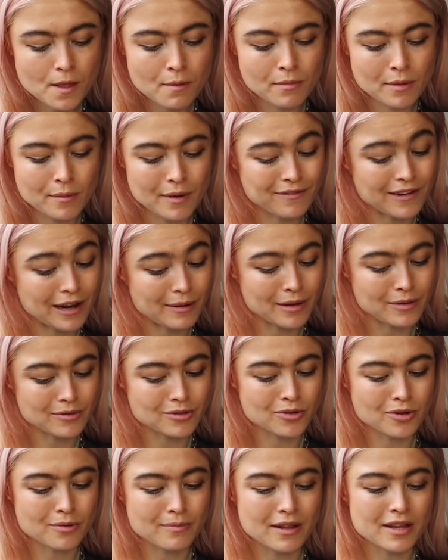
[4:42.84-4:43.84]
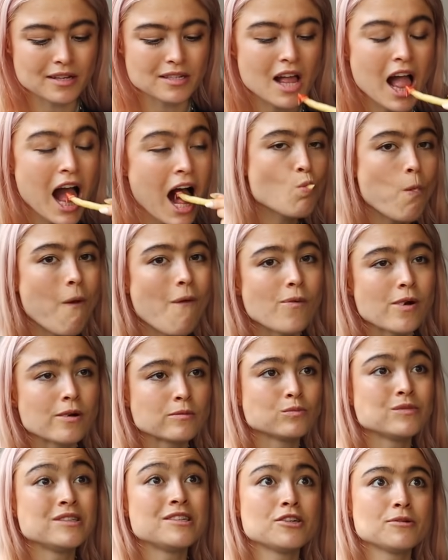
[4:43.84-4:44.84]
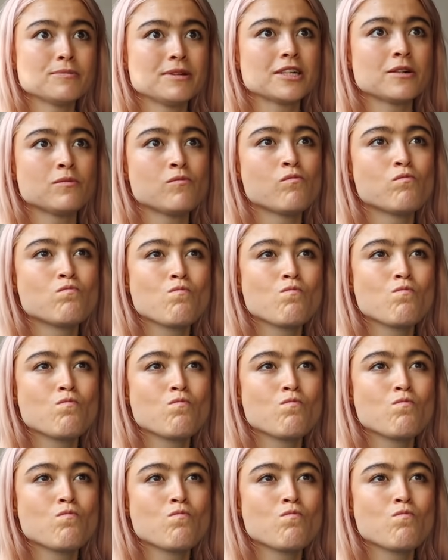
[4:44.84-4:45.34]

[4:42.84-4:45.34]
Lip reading: me and my flatmate were talking about this. Well, we're not big.